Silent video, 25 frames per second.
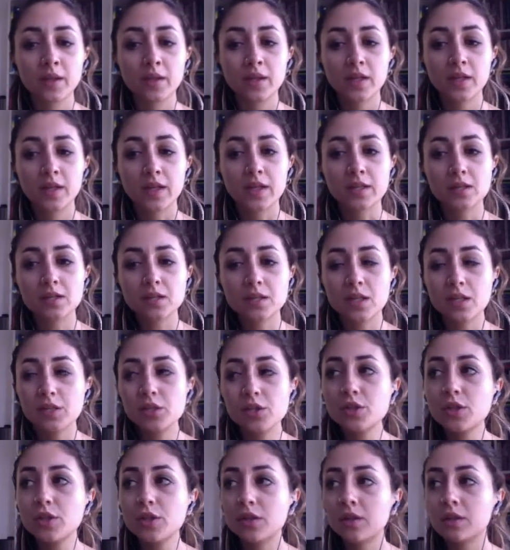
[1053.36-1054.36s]
has
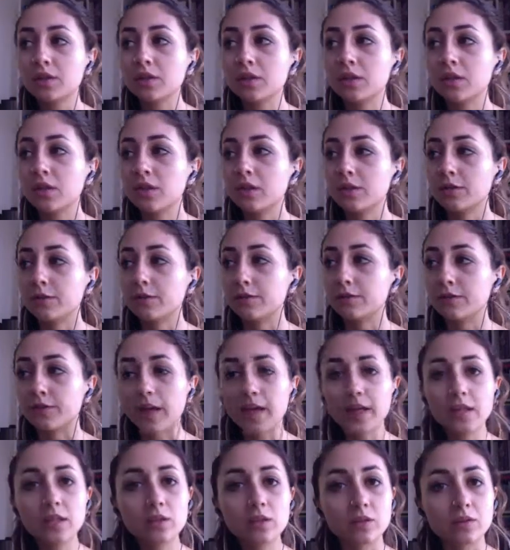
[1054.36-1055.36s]
such a
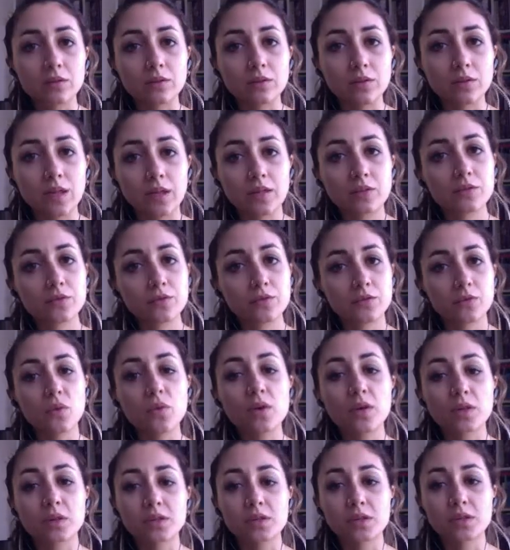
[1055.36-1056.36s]
vital life
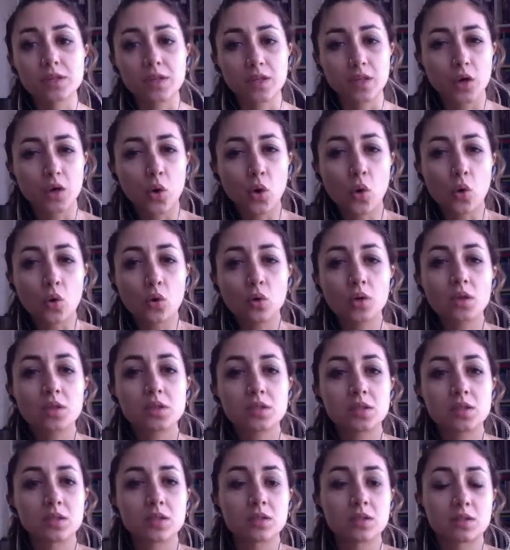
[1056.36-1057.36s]
force that
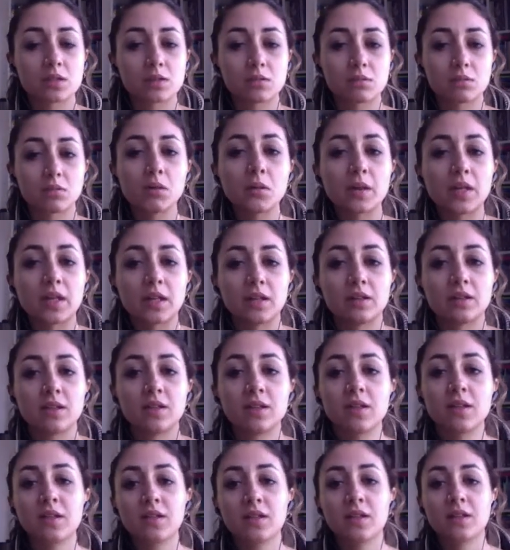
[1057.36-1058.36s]
courses through it
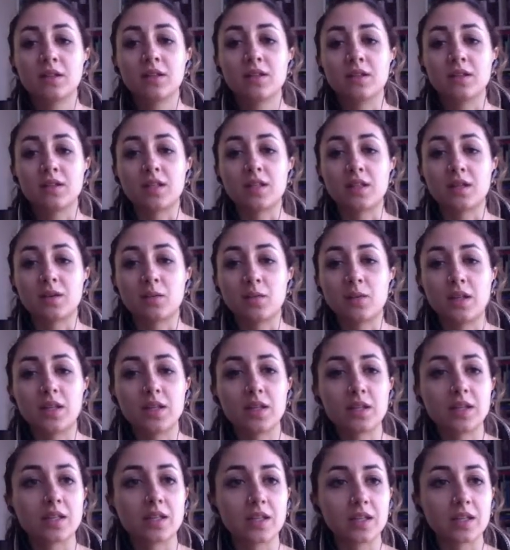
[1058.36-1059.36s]
that we
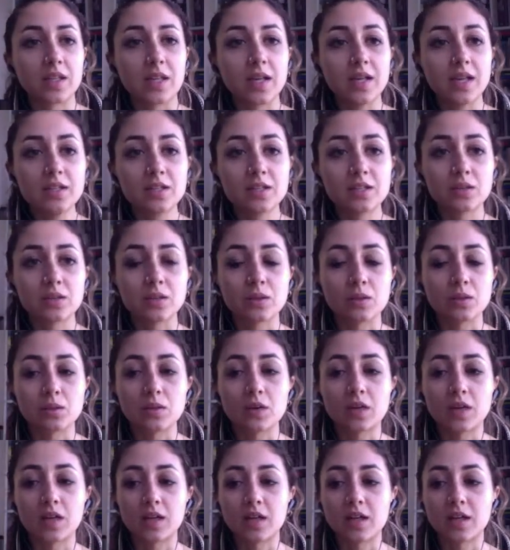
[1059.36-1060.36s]
can connect to.
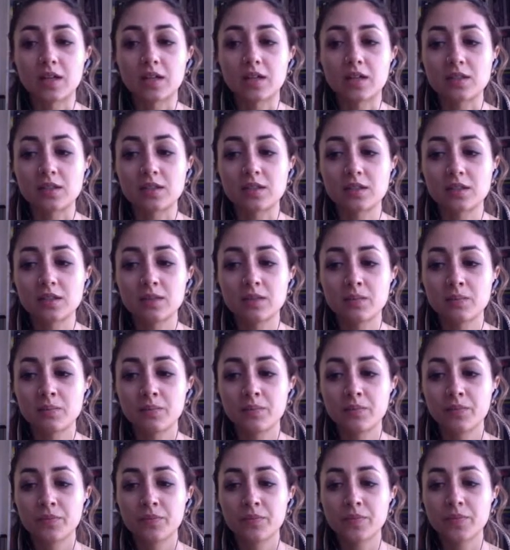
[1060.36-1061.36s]
And
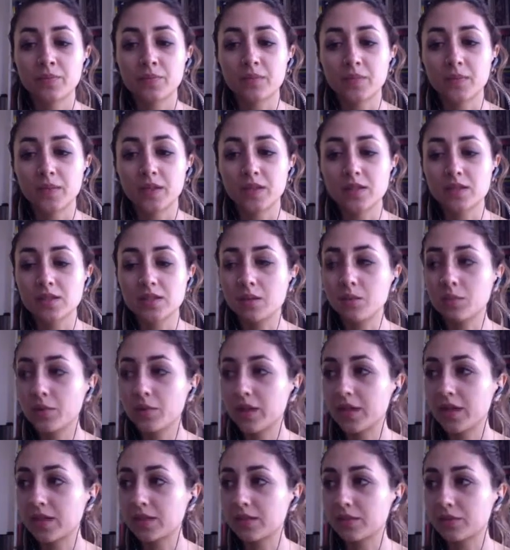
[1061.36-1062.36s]
in some
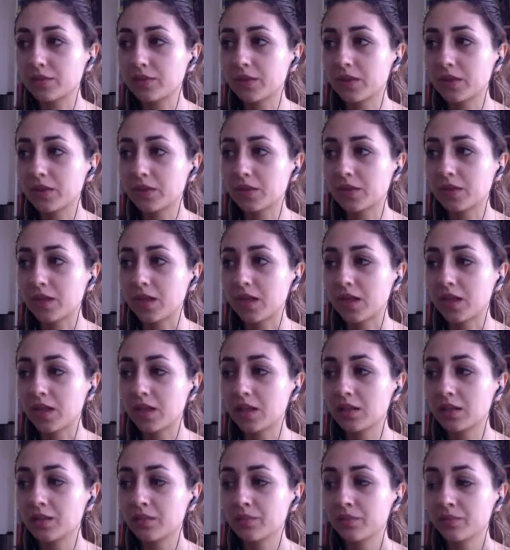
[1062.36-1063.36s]
ways, it feels like